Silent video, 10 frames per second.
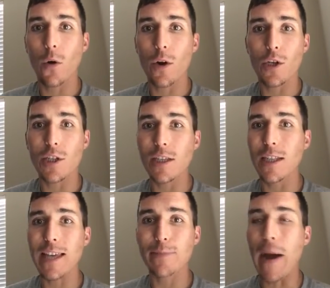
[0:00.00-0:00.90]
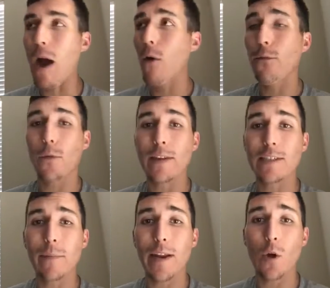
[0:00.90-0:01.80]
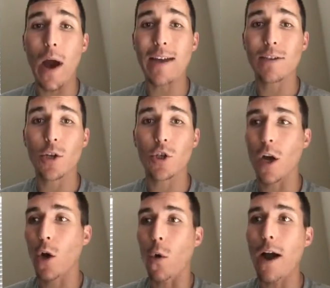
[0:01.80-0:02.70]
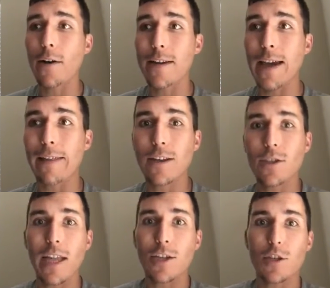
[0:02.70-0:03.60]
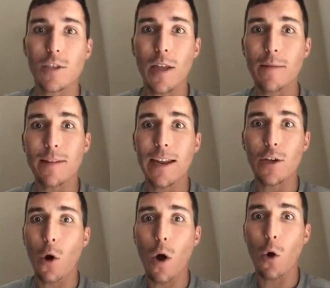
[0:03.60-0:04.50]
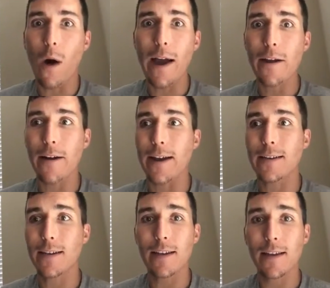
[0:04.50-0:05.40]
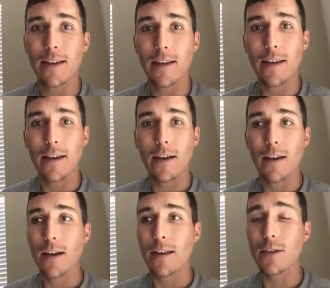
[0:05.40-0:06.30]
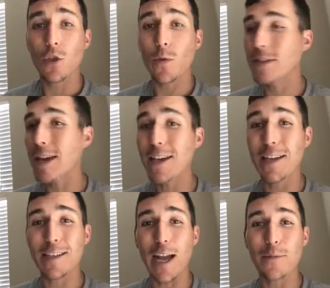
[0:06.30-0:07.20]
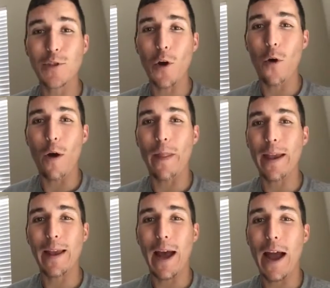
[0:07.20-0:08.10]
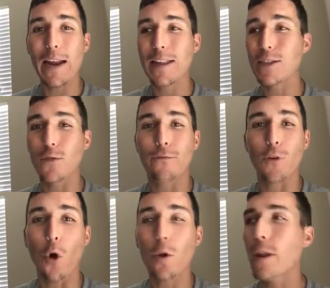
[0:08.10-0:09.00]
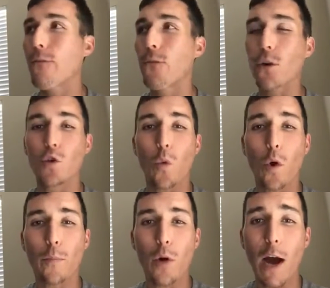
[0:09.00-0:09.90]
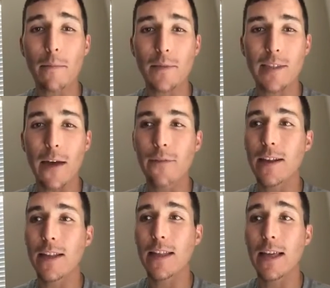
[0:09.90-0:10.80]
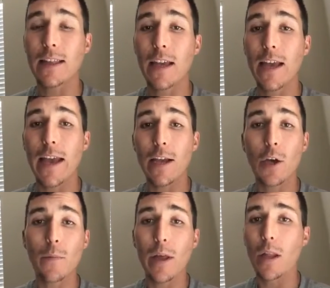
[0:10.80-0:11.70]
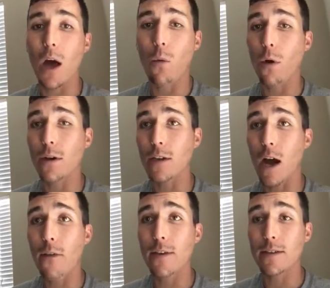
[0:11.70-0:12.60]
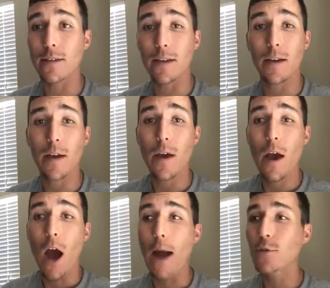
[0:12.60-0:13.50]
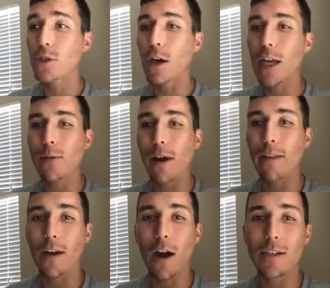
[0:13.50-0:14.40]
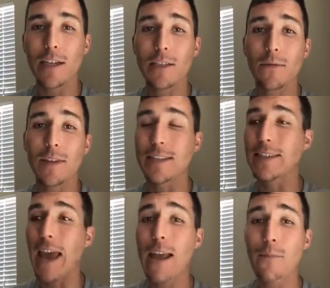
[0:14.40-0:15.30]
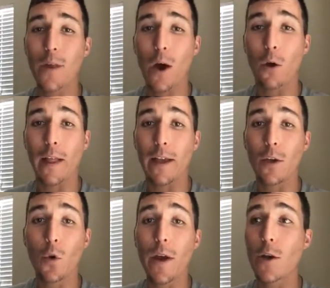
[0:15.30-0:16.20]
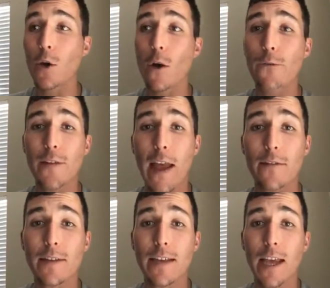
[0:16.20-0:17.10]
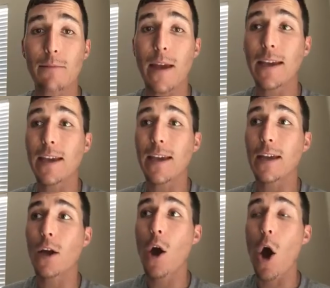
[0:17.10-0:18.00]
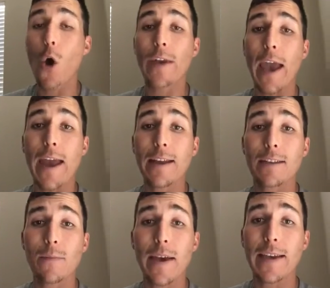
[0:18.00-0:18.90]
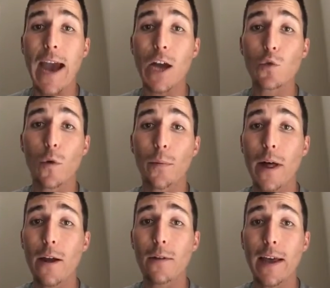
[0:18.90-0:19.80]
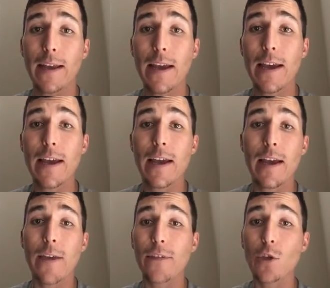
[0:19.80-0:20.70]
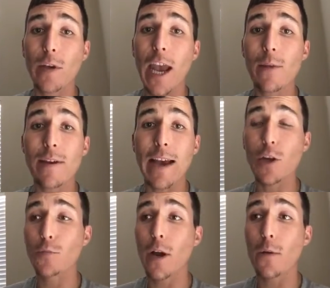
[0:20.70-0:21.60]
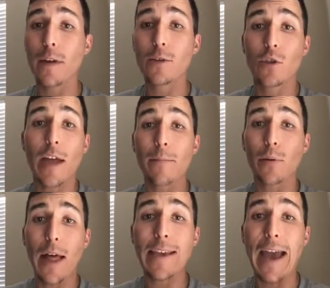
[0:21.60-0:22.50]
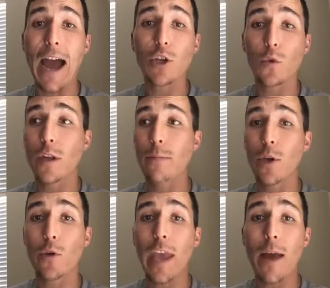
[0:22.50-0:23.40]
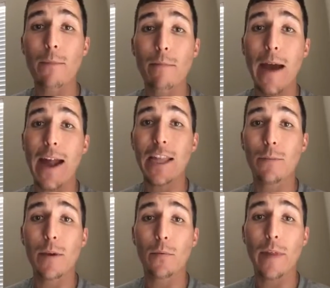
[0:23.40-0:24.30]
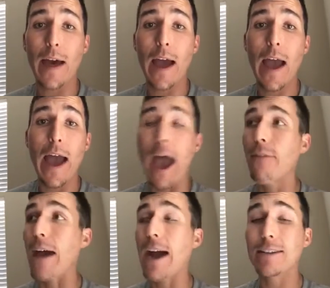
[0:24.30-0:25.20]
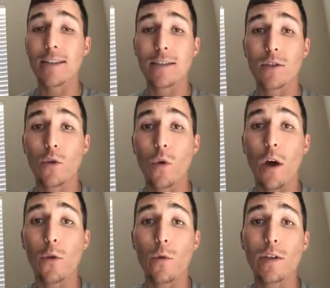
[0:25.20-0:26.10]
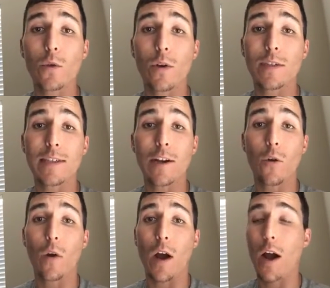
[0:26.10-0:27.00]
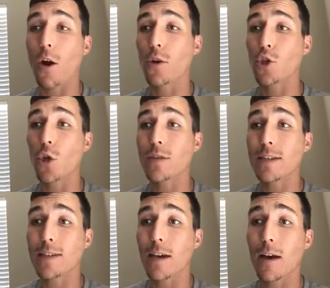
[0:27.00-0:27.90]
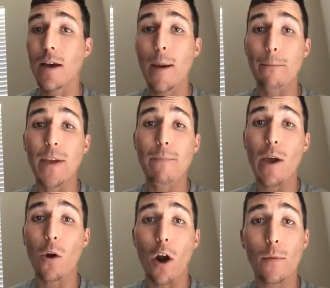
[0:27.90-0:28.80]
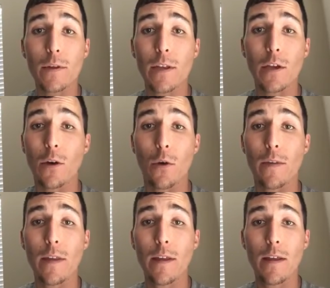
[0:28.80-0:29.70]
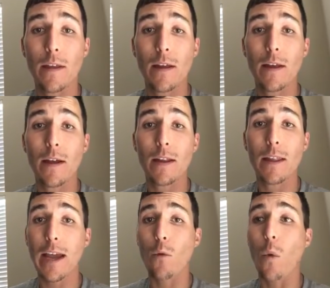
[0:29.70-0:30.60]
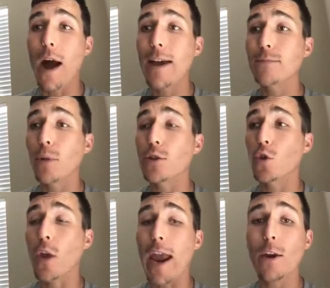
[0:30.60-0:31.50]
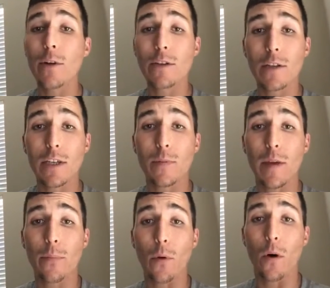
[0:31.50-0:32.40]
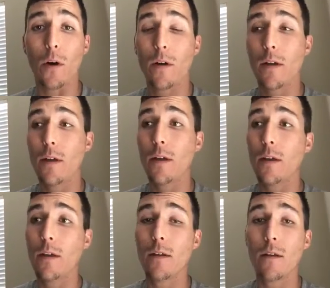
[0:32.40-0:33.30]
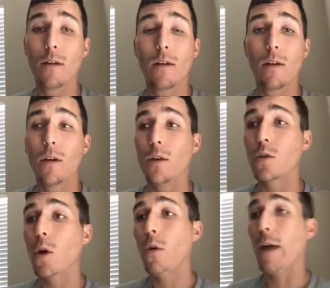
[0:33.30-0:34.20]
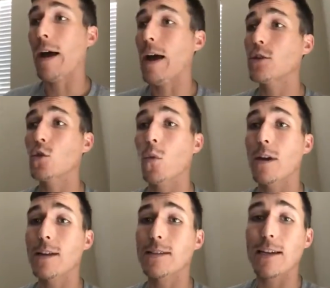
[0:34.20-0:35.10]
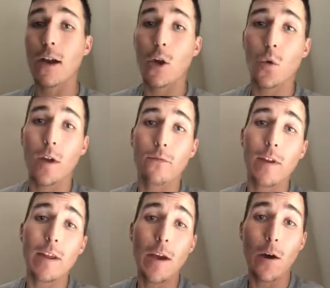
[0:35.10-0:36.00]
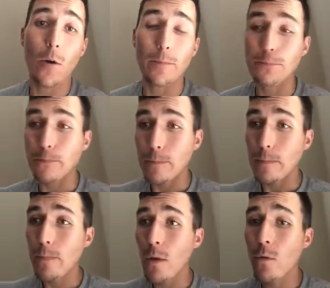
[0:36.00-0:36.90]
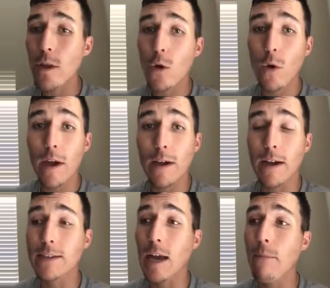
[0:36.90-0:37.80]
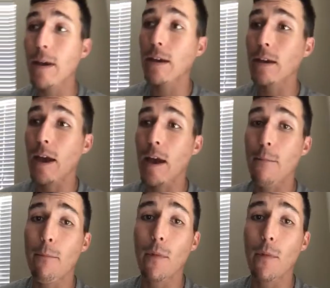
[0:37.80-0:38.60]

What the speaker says: Or it's just less powerful than somebody who hasn't acquired it yet. That just then go acquire it. This is ridiculous. I'm so, like, this is totally first world problems, definitely. Like, it could be a lot worse, obviously. I'm just talking about in the context of this game, though. Like, quit nerfing everything and making it okay to be a casual player. Like, if it's okay to be a casual player, then play casually. But you can't be mad at the people that have access to other resources and are choosing to get better armor than you. Like, why is Blizzard catering to these people? So I just wanted to send out a quick video really quick because I'm making I